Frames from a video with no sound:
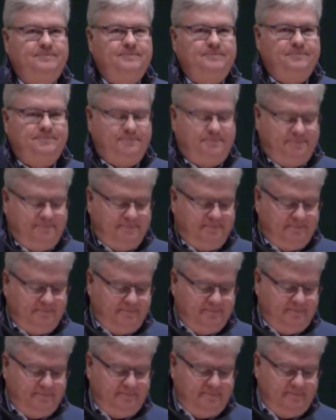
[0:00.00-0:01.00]

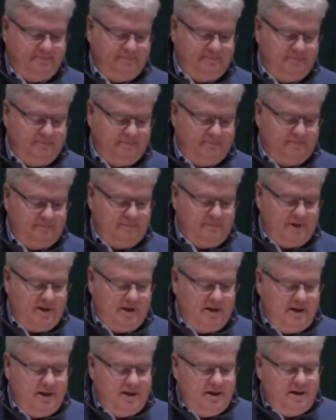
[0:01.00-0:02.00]

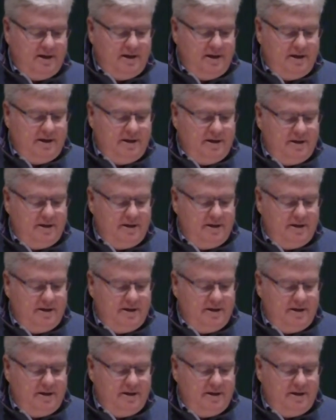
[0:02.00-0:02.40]
[no speech]